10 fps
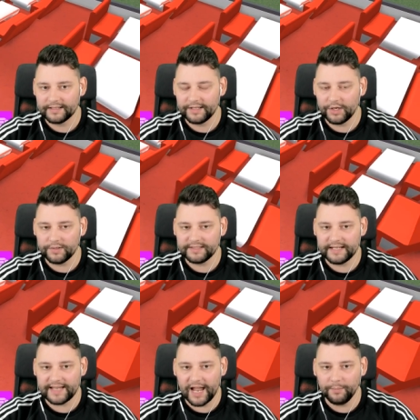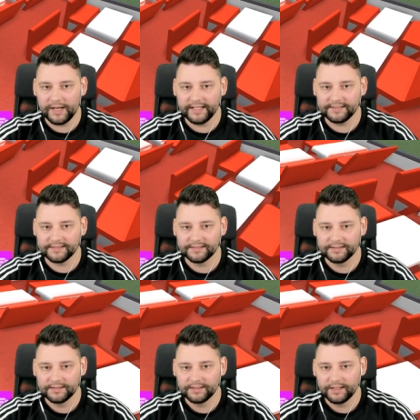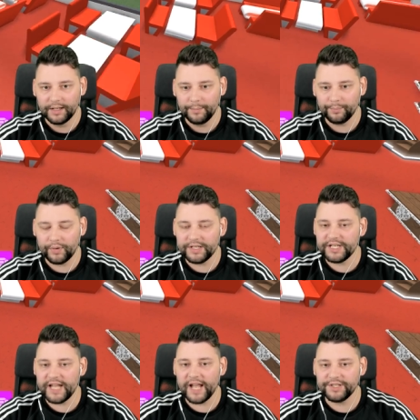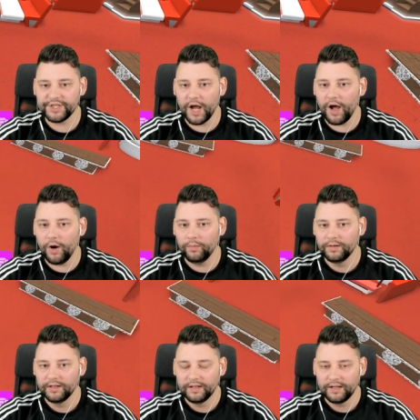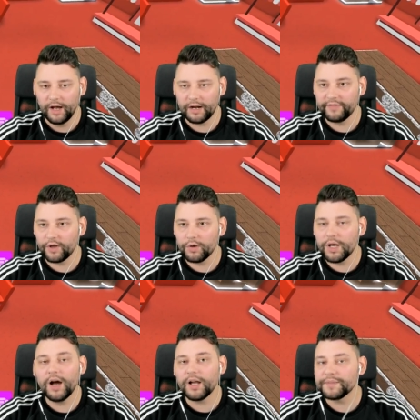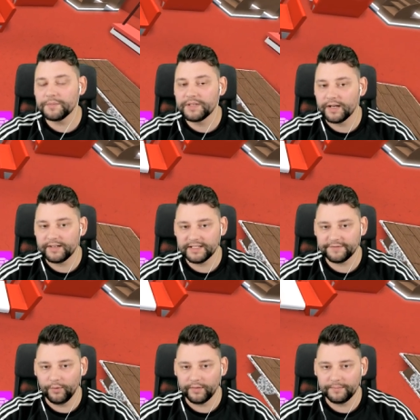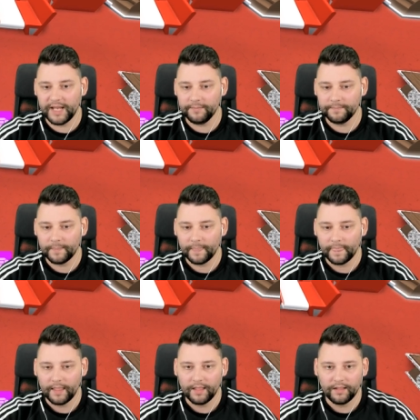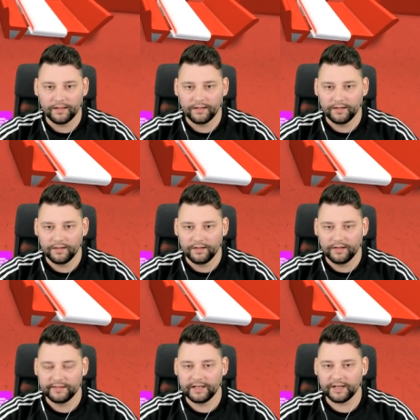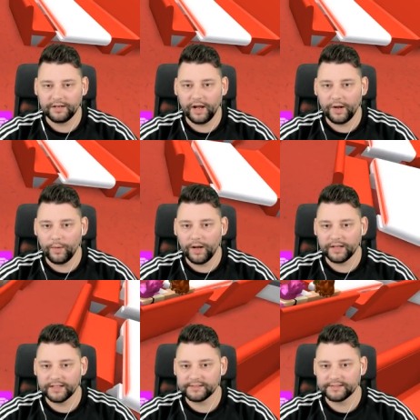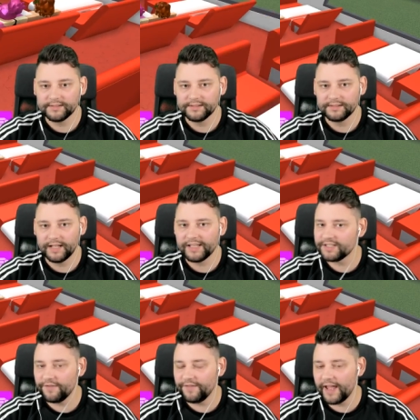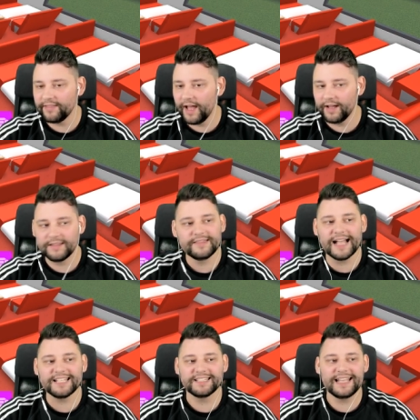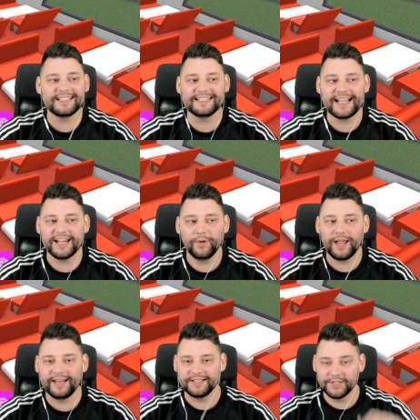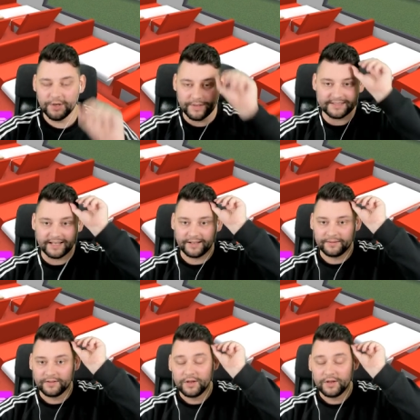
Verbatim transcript: Can you go sit down, please? Appreciate y'all. I'm gonna have to go cook up some goodness for them now. Then I can hire workers and stuff like that. That's that's exactly what I need to do, isn't it?